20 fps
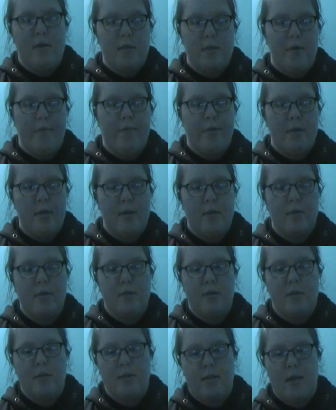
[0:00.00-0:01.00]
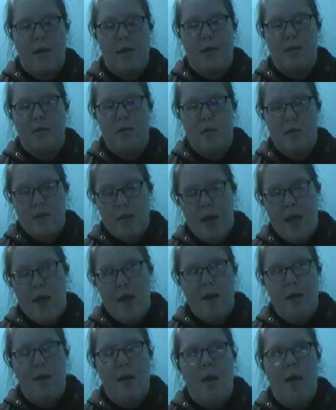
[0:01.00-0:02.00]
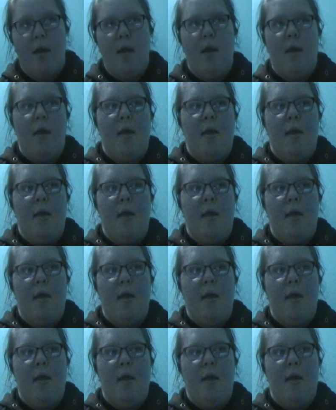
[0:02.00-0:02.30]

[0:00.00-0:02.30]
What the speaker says: They discover that this guy is dead,